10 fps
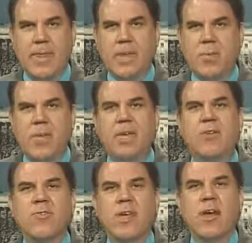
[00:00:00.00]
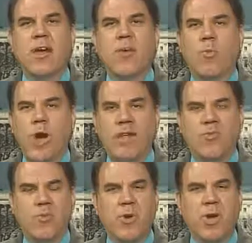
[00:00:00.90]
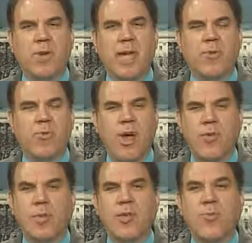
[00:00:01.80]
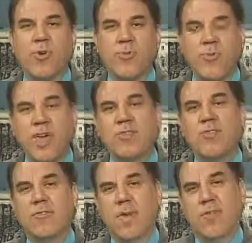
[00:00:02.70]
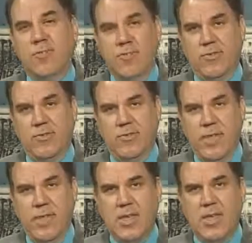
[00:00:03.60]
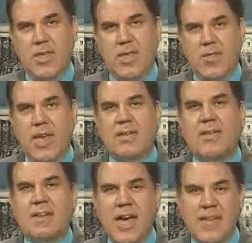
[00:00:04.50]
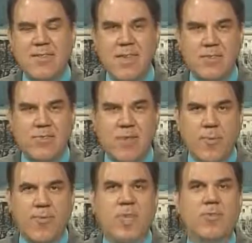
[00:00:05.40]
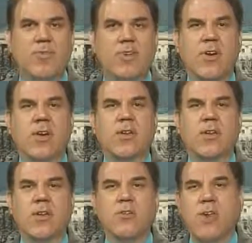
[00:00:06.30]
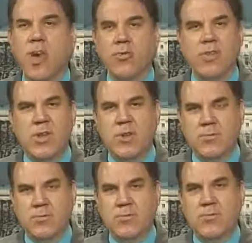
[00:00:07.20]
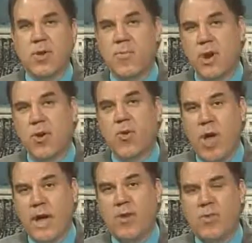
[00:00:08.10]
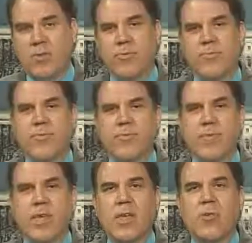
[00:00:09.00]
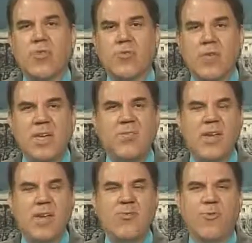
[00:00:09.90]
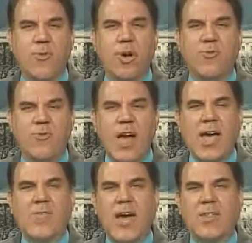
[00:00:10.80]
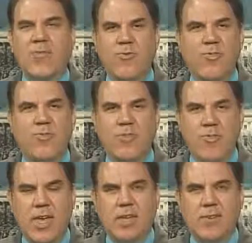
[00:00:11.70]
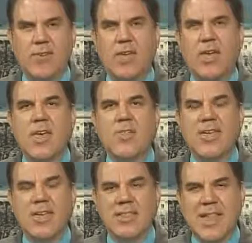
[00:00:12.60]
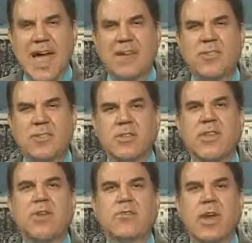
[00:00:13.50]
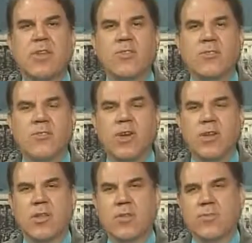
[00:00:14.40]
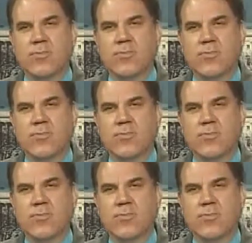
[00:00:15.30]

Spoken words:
It appears that on a widespread and probably pervasive basis, they did not take the steps necessary to own the note, a borrower IOU, which means that in 45 out of the 50 states, they lack the legal right to foreclose.